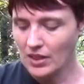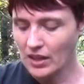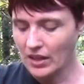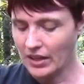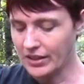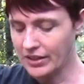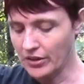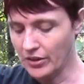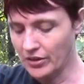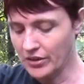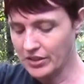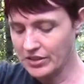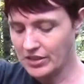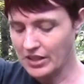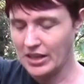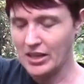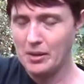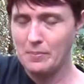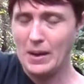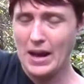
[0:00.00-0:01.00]
I know these
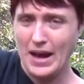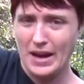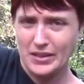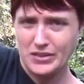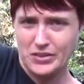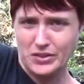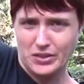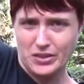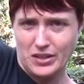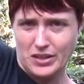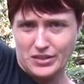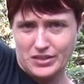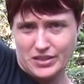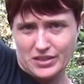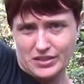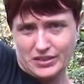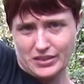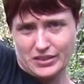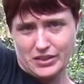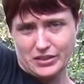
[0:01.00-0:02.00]
kind of packs are
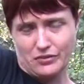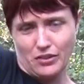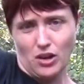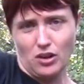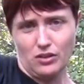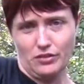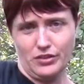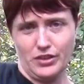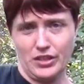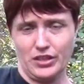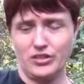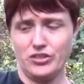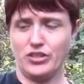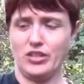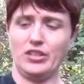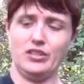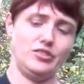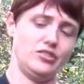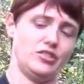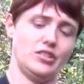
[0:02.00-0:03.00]
constantly evolving and
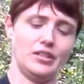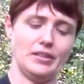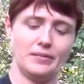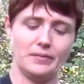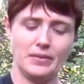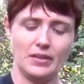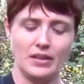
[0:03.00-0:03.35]
changing.